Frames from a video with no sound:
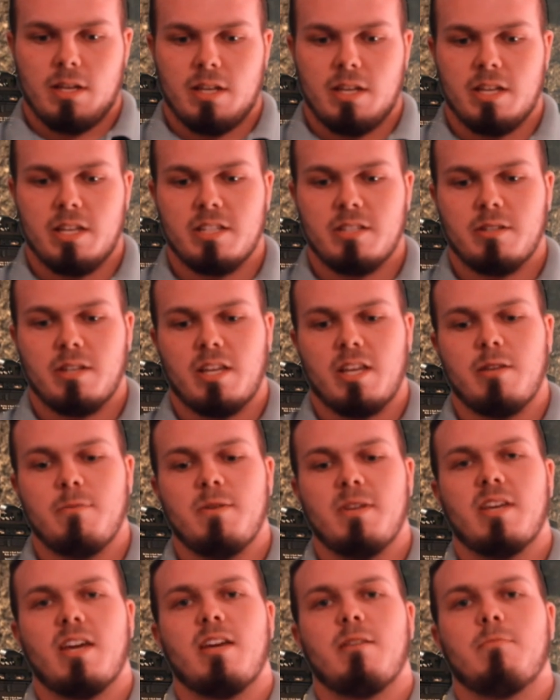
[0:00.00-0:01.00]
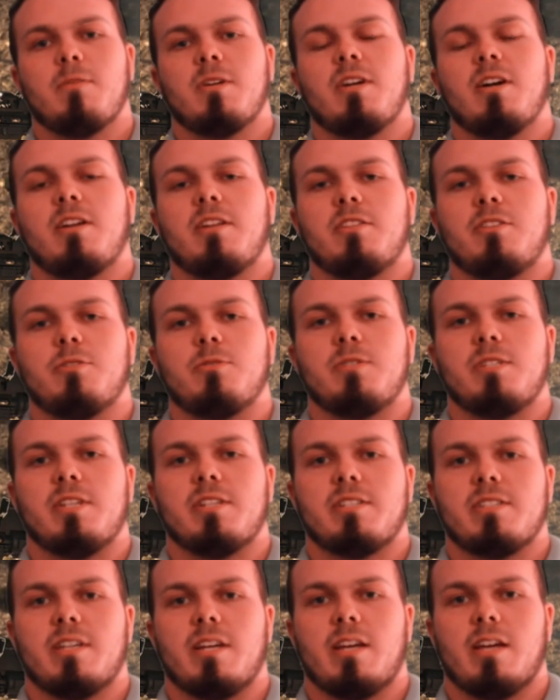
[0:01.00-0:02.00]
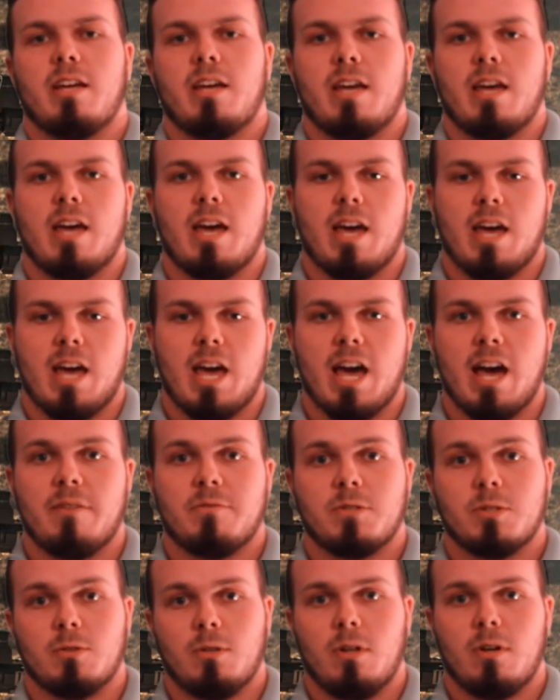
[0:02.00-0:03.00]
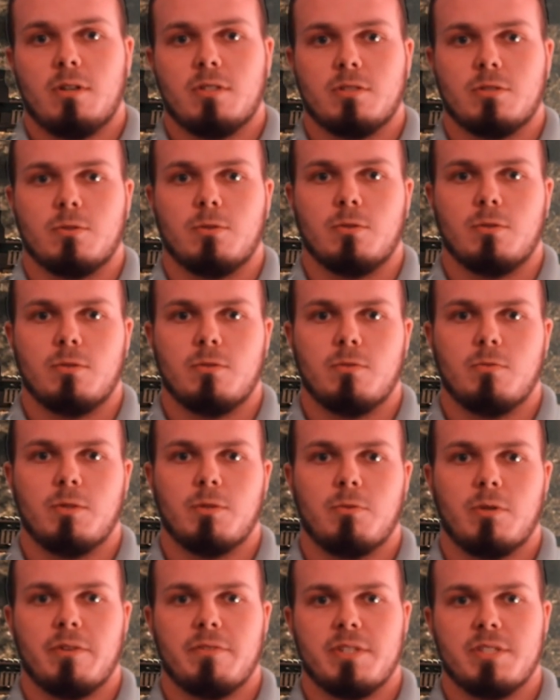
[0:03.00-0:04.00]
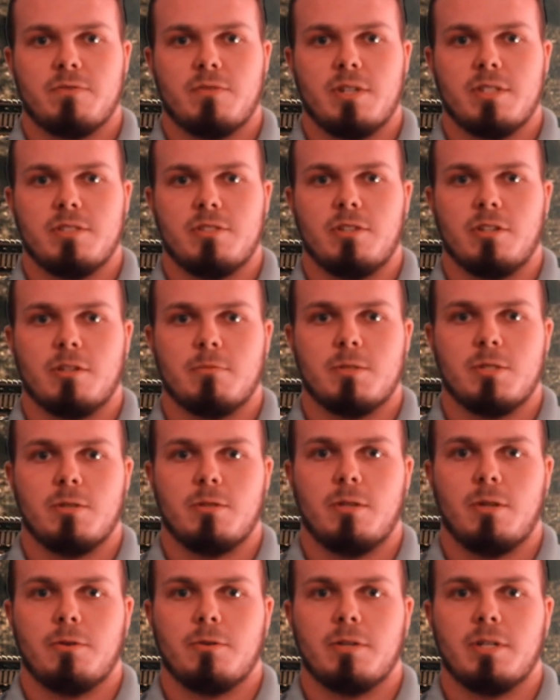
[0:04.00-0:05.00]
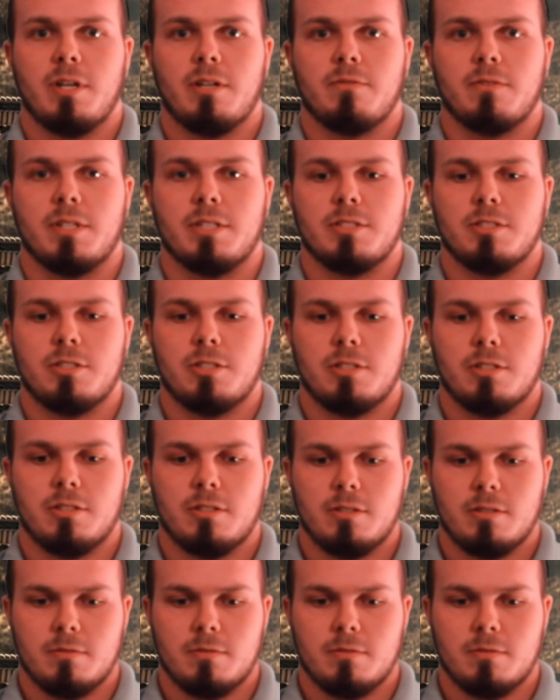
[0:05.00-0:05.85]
He became a gun enthusiast after law school when one of his friends took him to a local gun range.